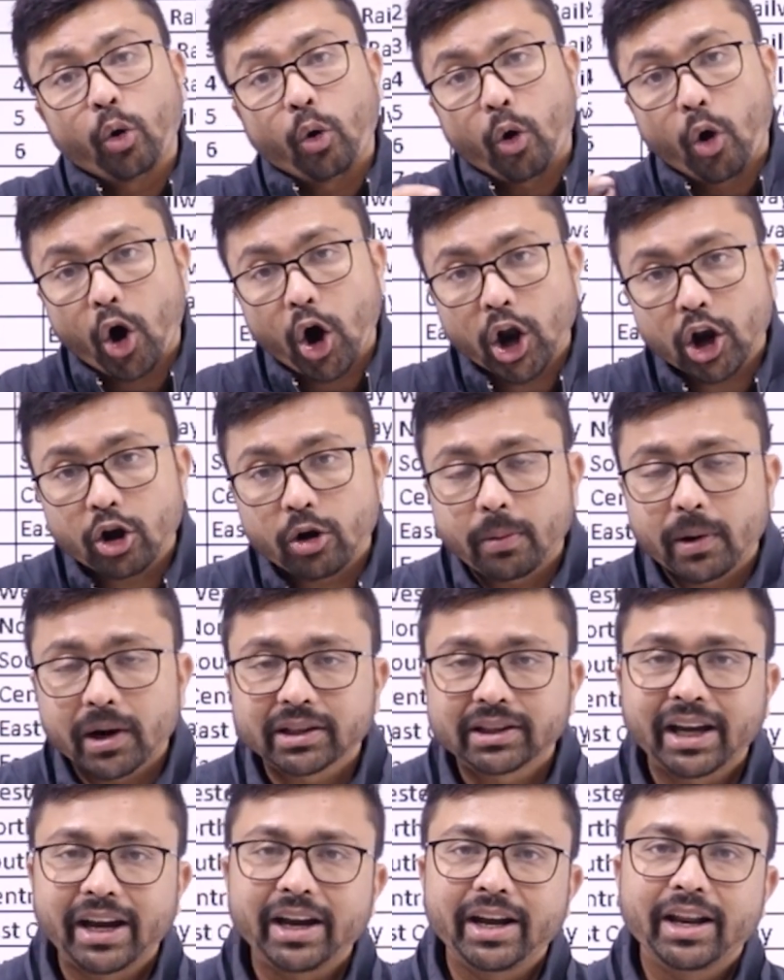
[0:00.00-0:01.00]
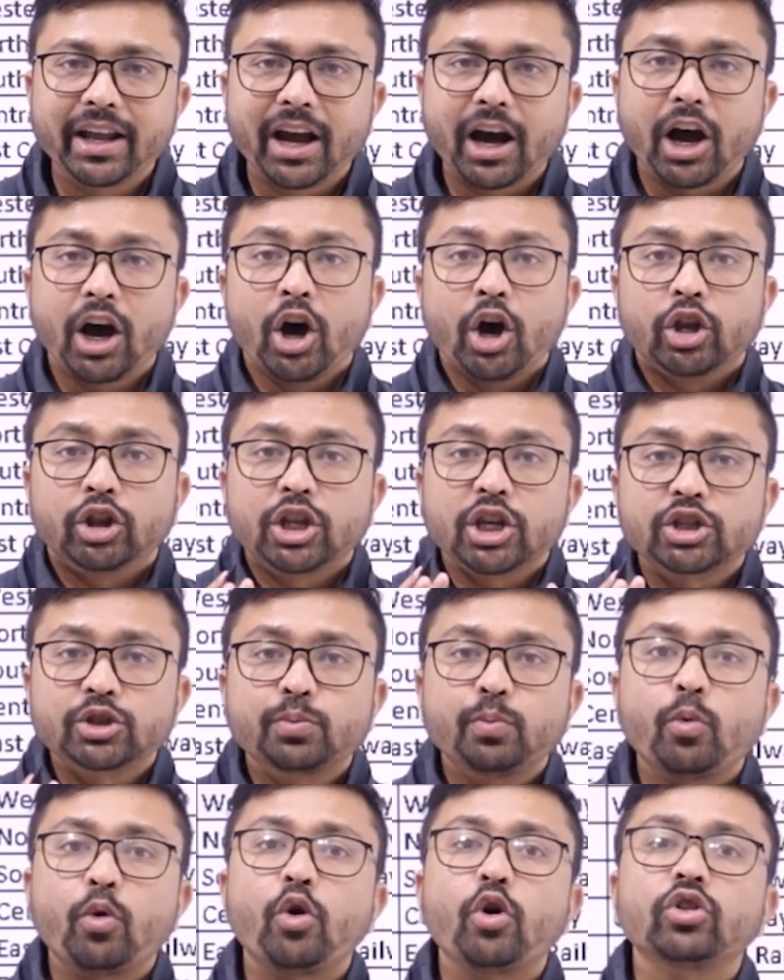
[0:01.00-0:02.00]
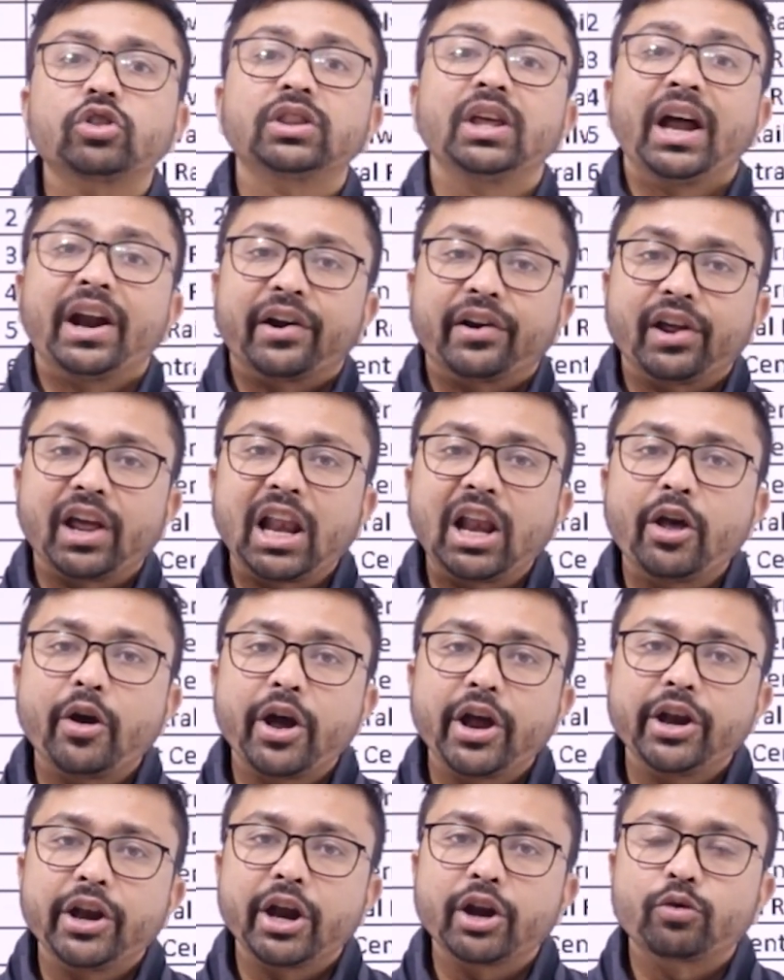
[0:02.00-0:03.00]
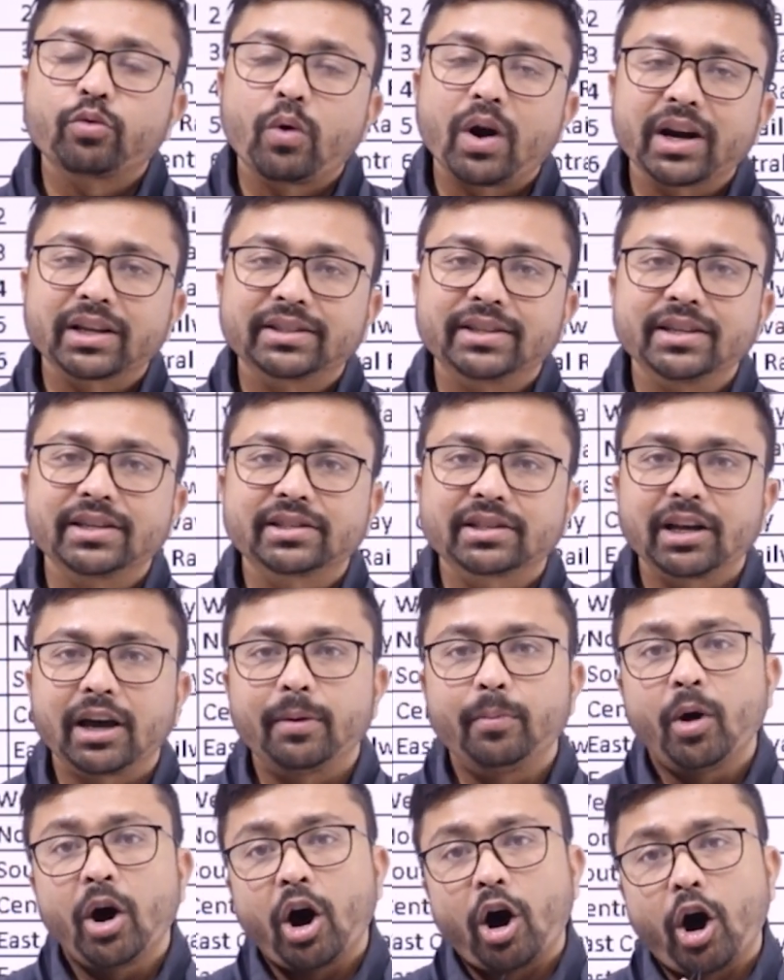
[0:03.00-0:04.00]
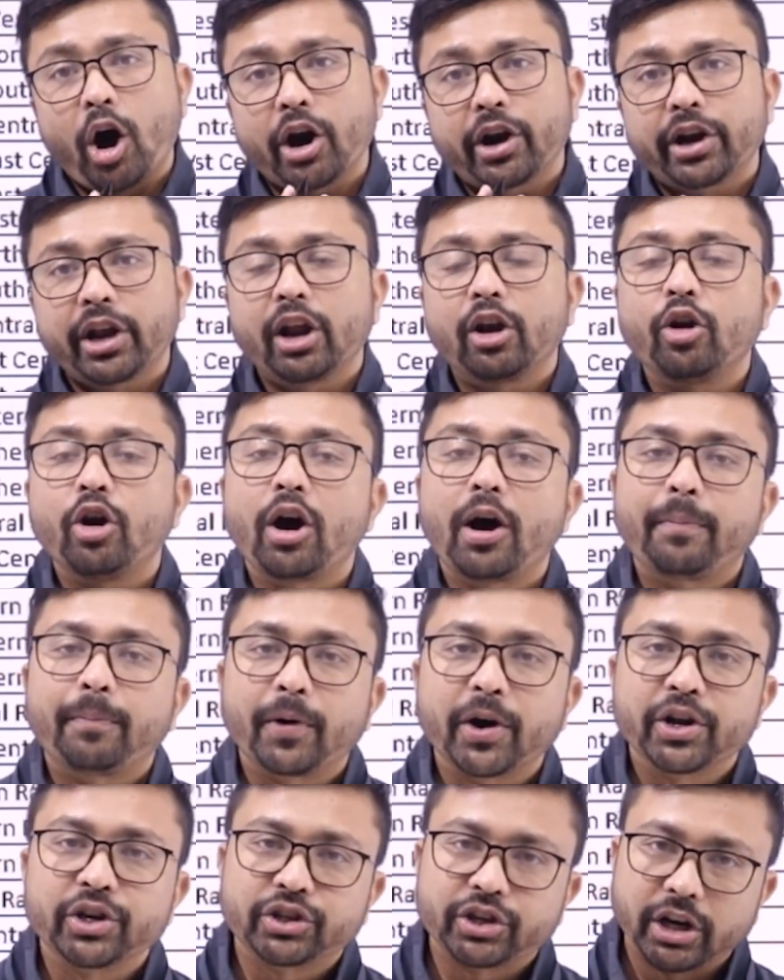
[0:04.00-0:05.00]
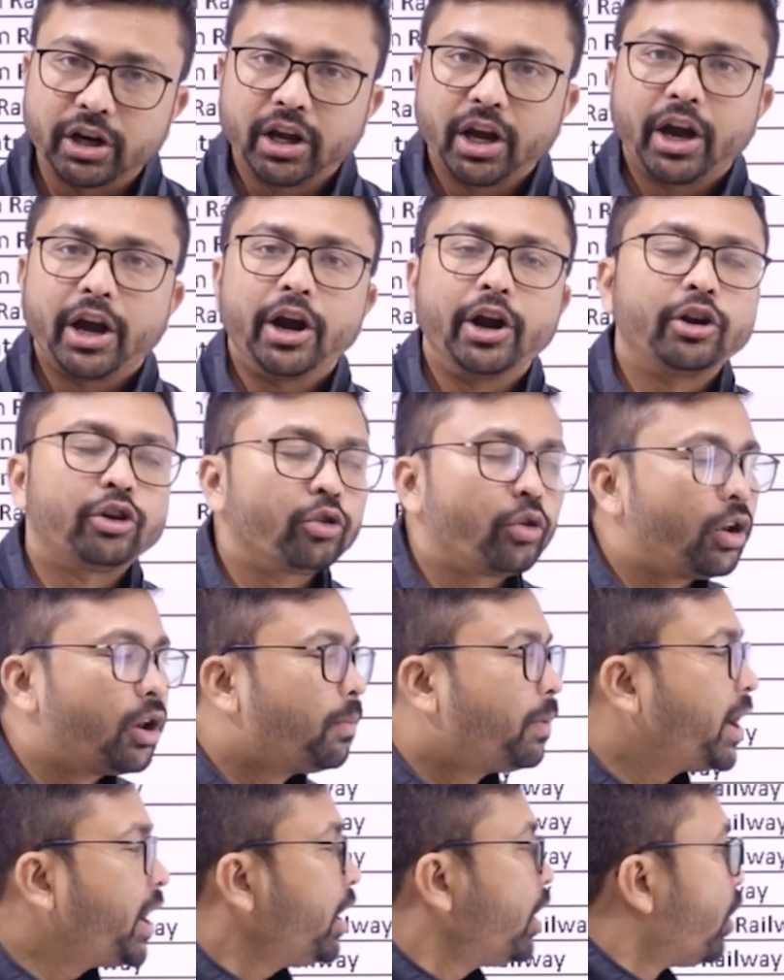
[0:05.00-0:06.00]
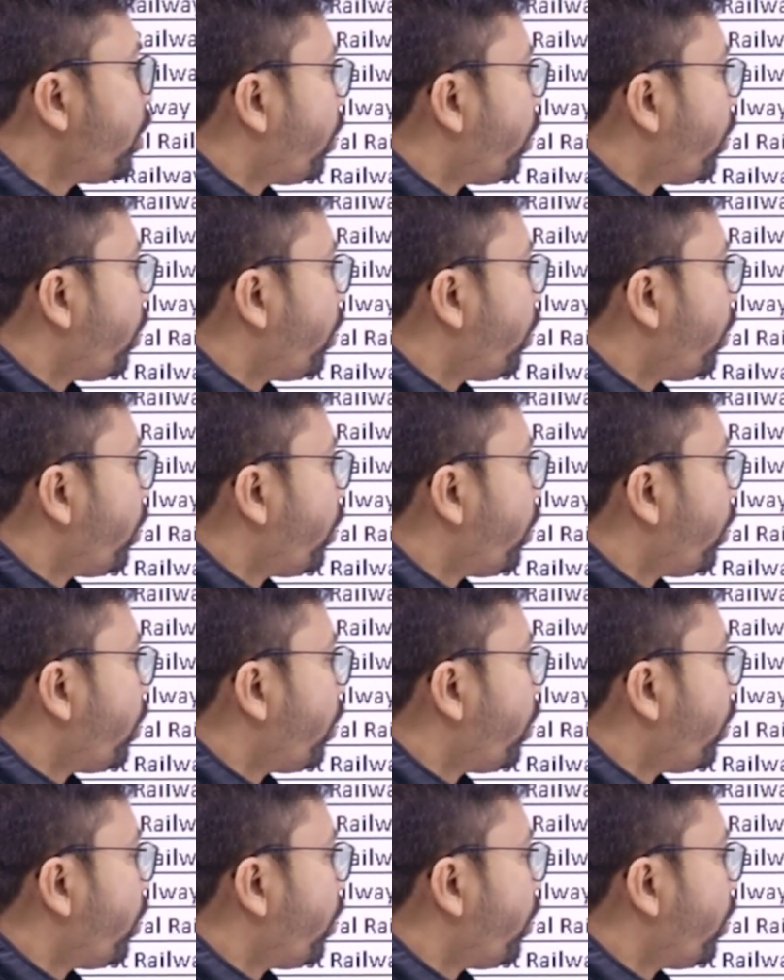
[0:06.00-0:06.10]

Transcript: all over the India, the smooth railway network system or railway operation, it will be